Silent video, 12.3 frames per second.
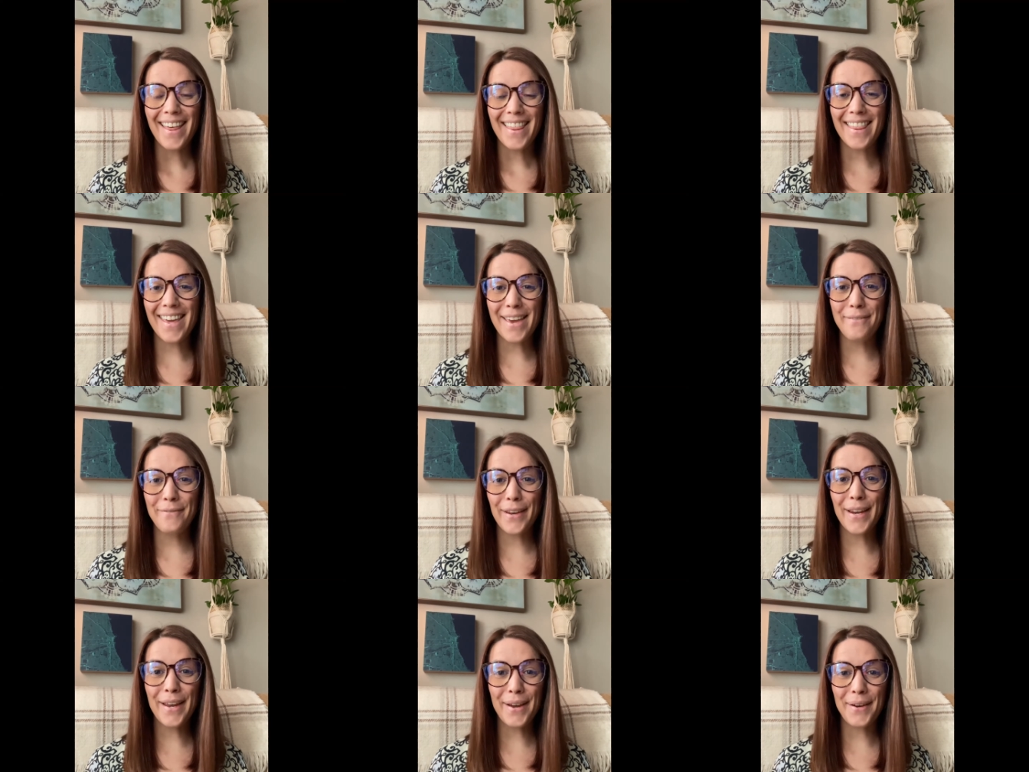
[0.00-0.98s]
the
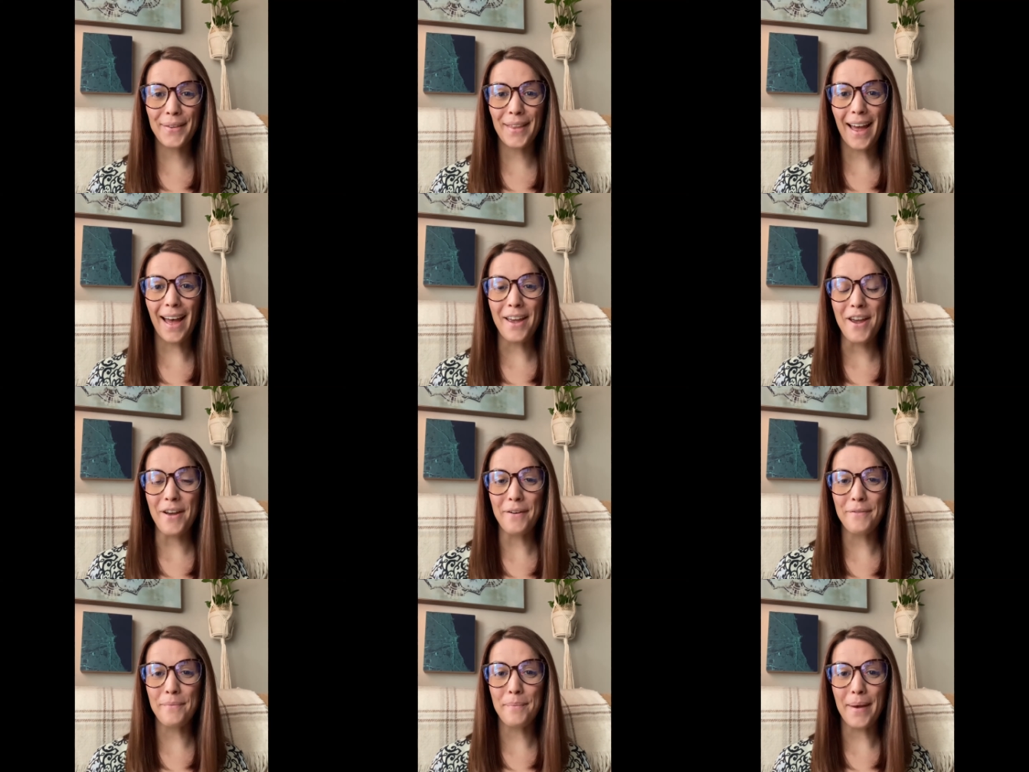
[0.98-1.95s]
video that I
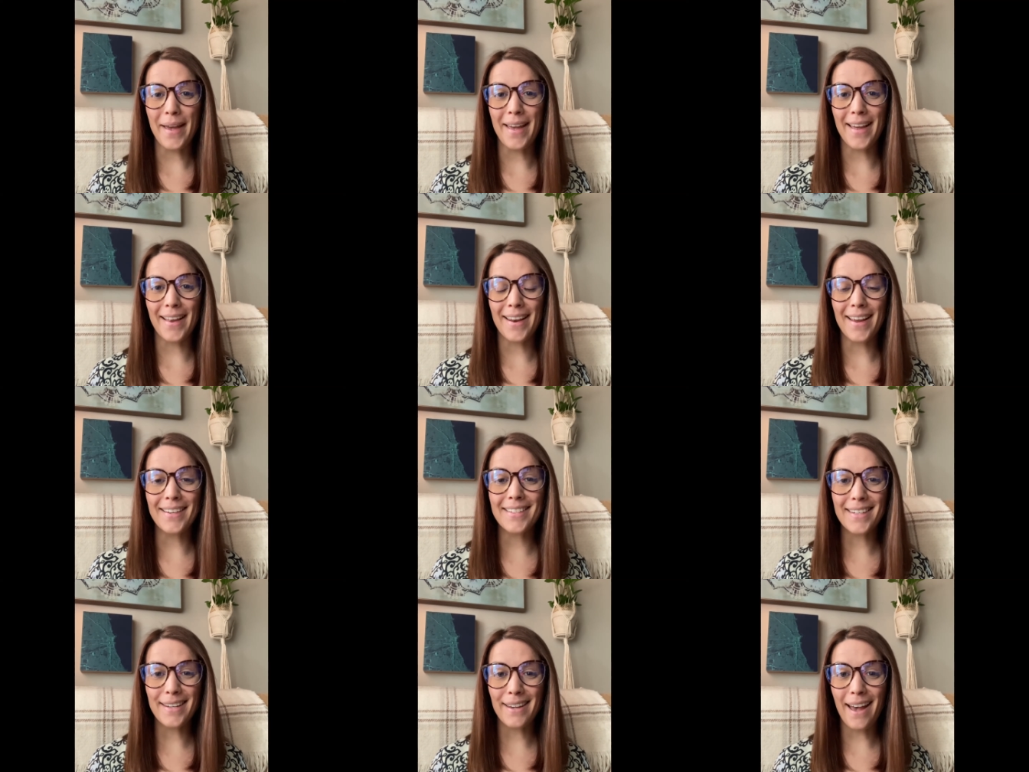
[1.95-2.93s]
have been
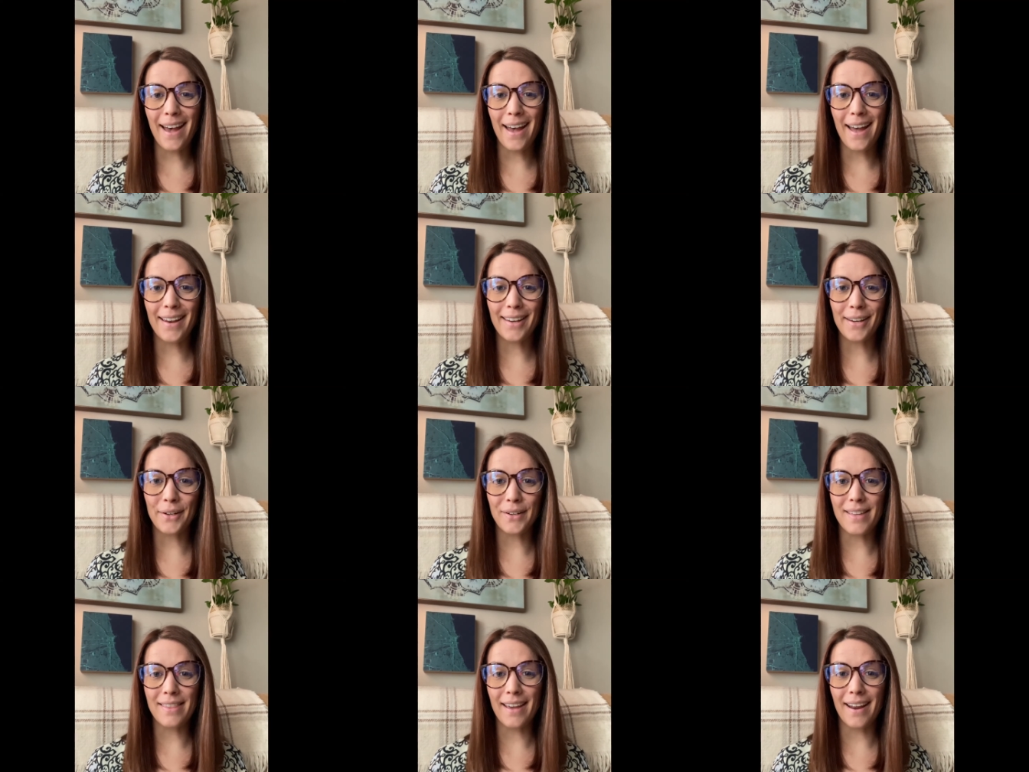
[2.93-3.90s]
hinting at here
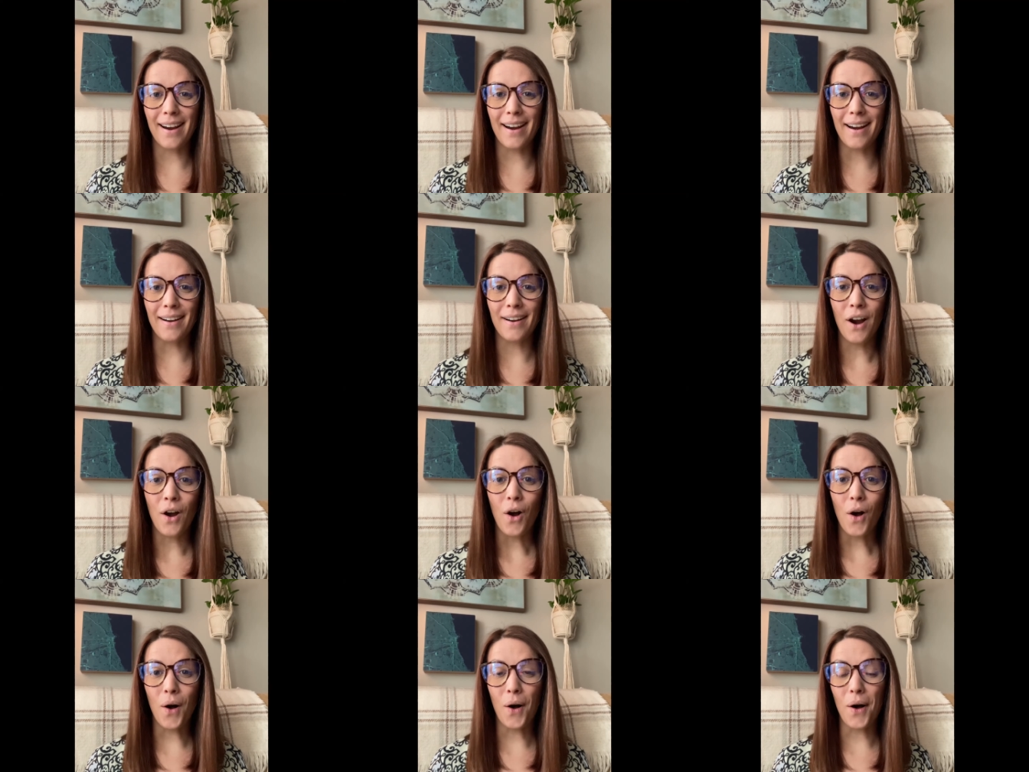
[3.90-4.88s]
and there
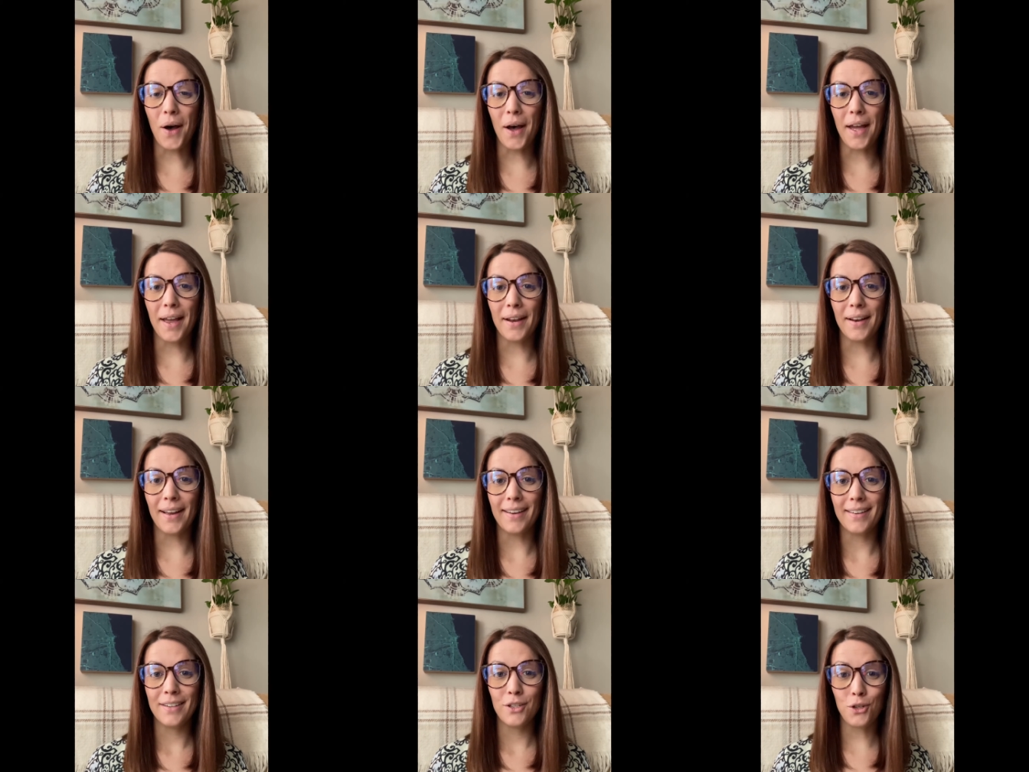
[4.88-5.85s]
on
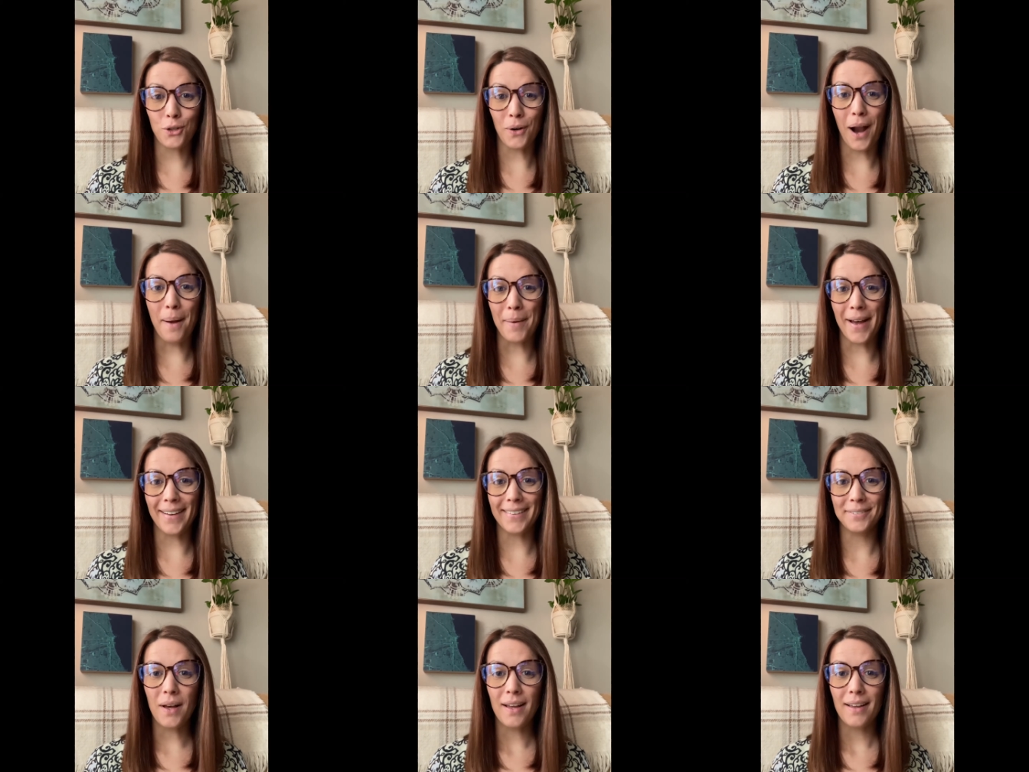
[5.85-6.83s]
trauma.
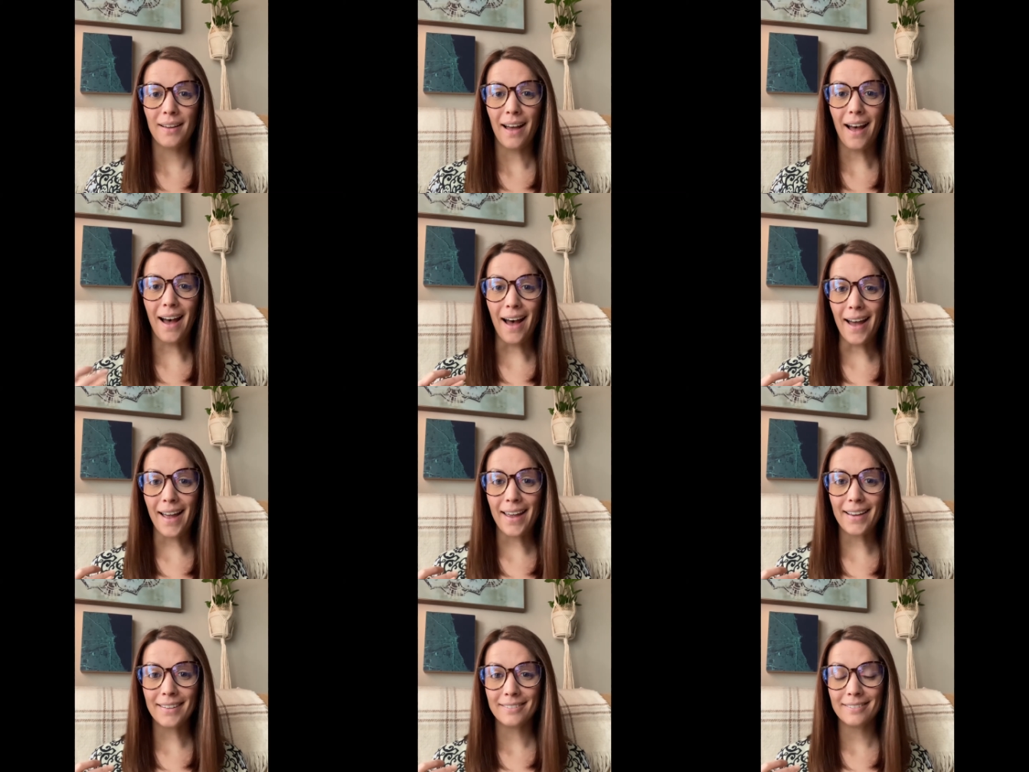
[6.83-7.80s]

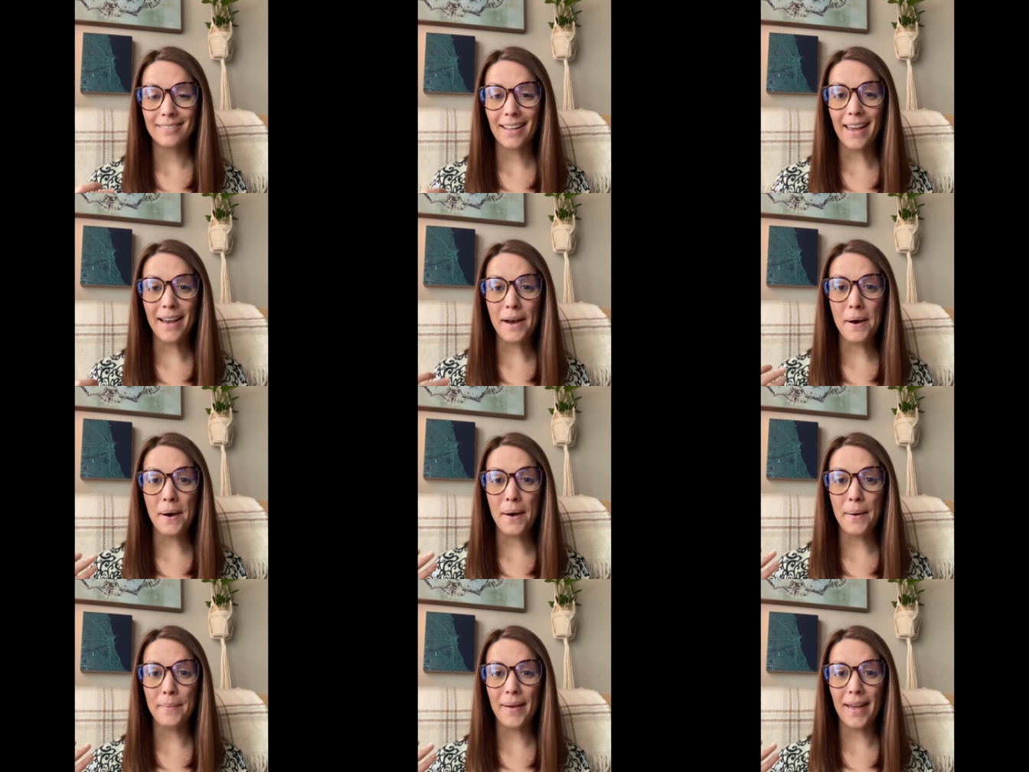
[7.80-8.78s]
I
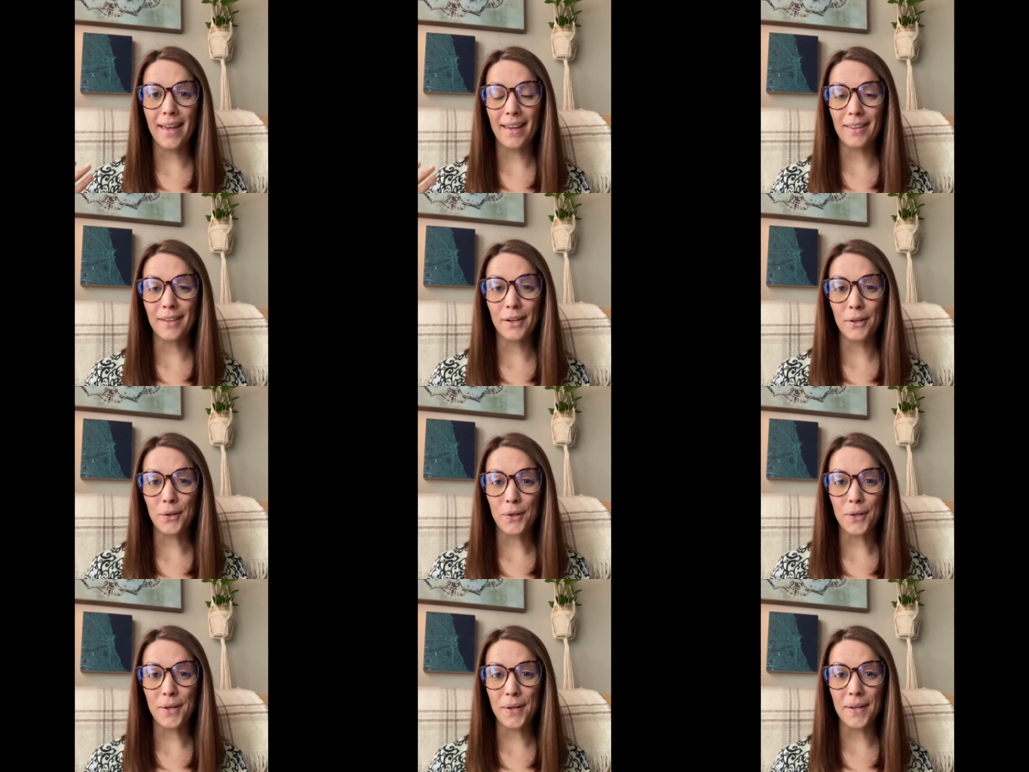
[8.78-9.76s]
am a
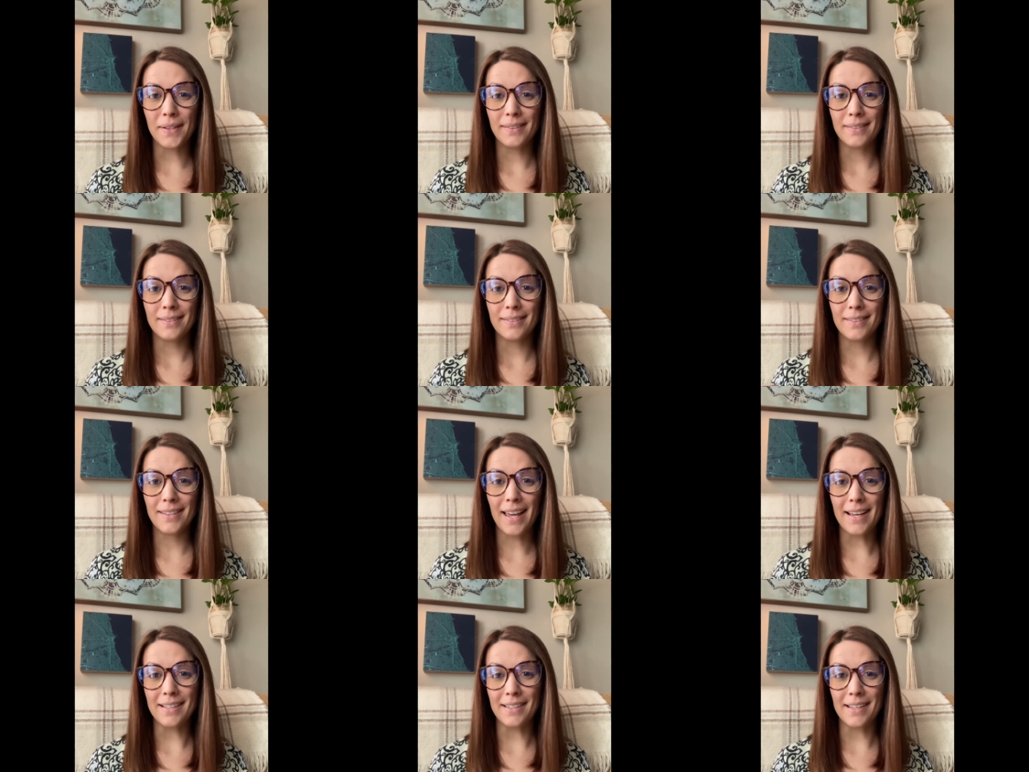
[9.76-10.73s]
clinical
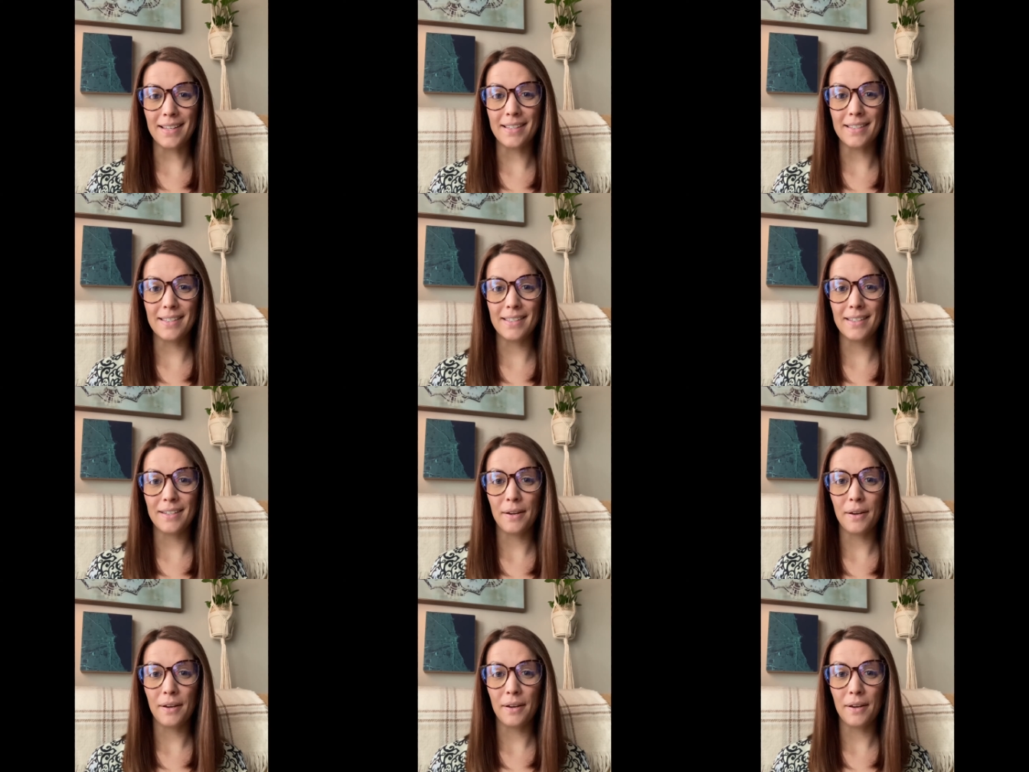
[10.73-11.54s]
licensed